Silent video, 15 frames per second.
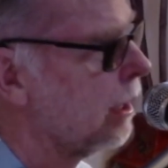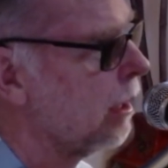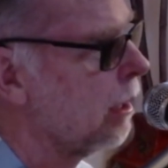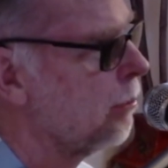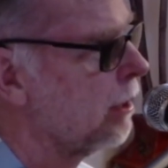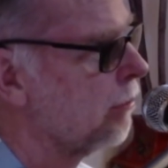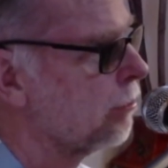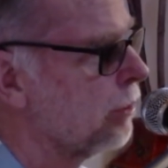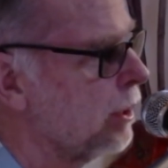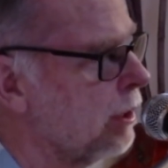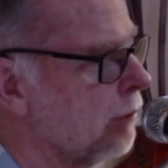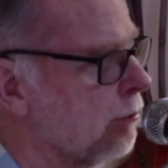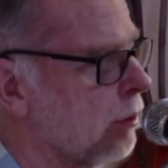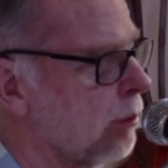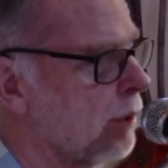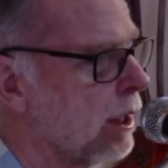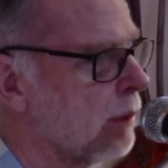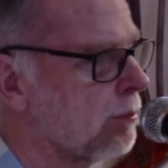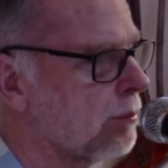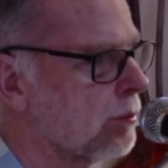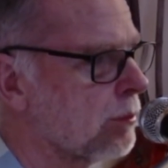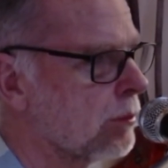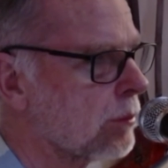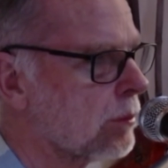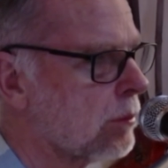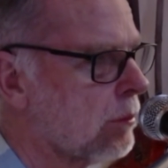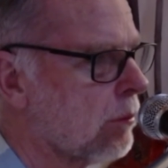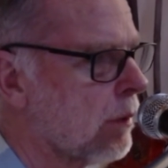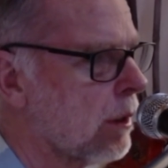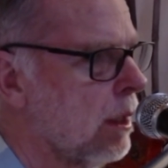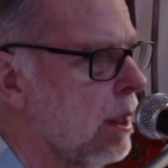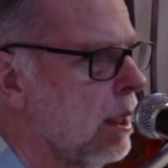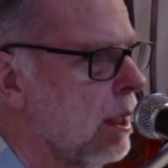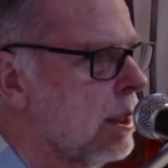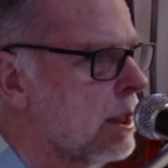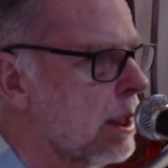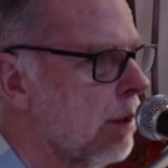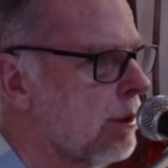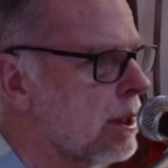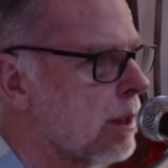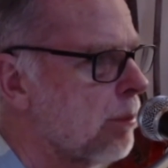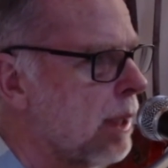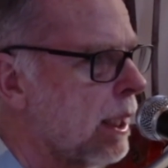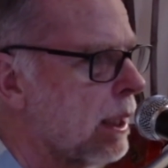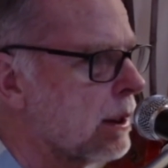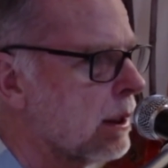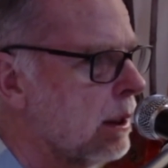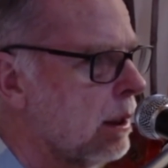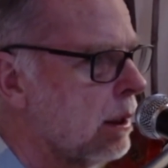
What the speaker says: a bit of freedom from that. So it's about